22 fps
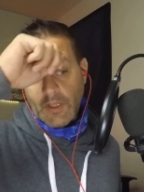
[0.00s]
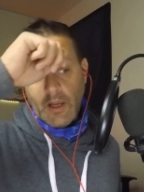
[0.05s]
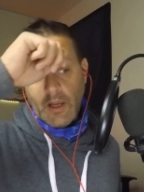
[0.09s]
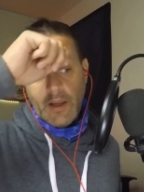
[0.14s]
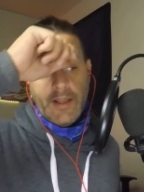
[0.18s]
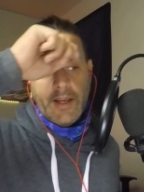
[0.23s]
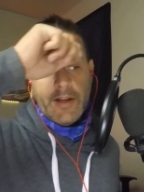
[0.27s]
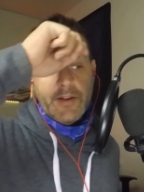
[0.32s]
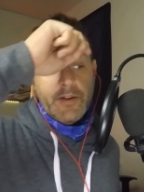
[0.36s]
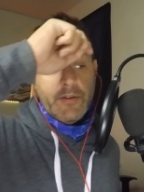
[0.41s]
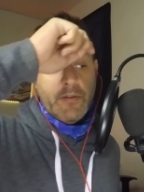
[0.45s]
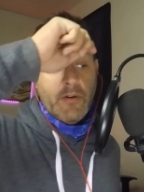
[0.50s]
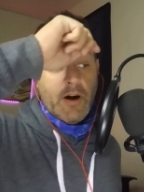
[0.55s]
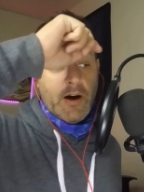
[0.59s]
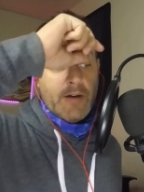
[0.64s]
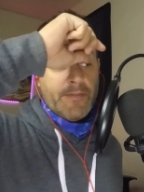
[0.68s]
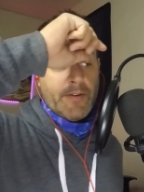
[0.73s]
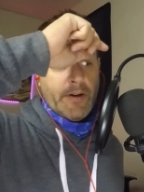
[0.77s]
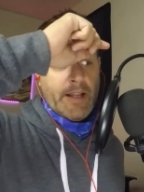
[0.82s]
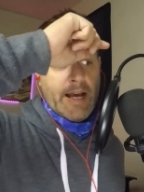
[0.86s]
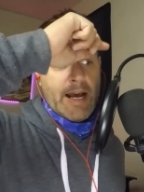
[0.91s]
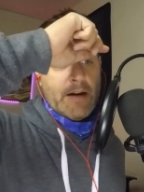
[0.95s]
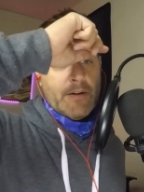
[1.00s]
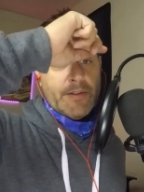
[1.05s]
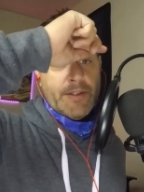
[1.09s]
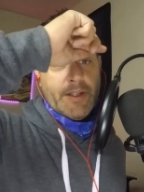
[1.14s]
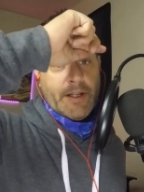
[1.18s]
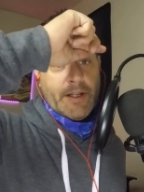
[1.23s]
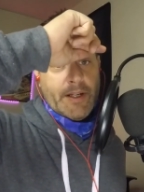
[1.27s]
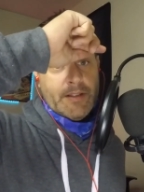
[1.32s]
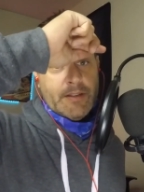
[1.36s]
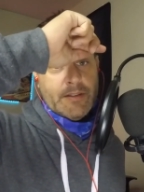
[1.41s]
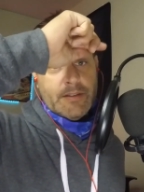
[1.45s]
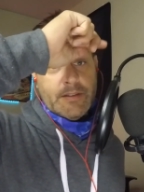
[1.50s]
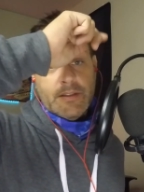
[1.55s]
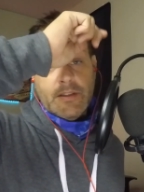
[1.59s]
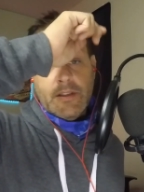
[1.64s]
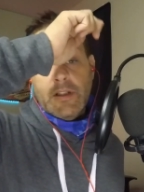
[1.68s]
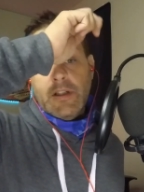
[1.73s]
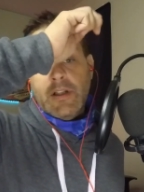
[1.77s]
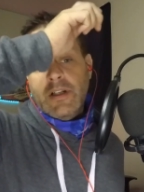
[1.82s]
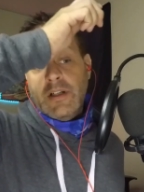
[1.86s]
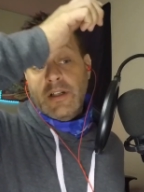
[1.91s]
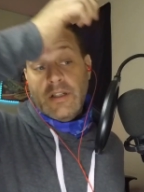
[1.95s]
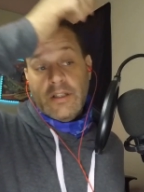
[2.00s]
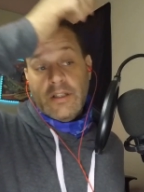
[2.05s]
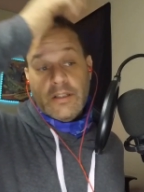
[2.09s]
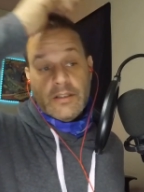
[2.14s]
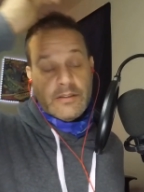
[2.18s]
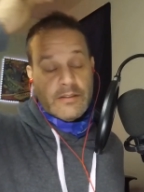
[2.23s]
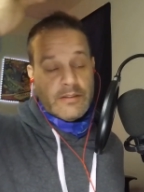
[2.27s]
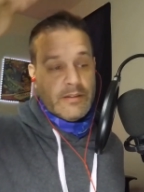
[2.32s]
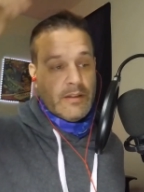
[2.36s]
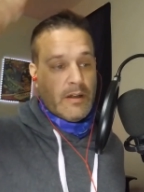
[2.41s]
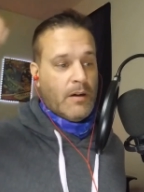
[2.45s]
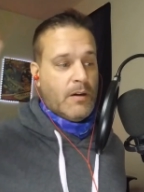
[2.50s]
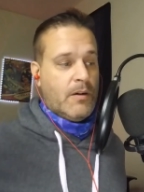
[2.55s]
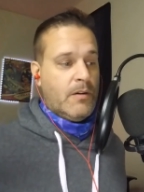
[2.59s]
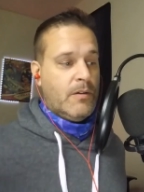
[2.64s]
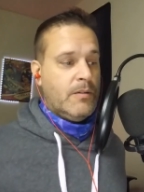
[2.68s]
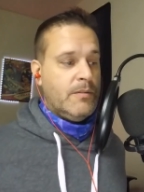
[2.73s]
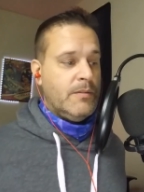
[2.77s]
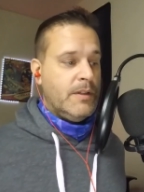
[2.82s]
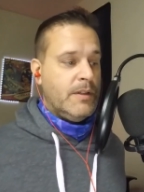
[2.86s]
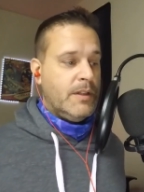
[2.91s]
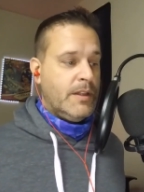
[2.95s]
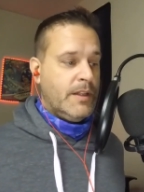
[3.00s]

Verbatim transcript: and they do offer lotto tickets. So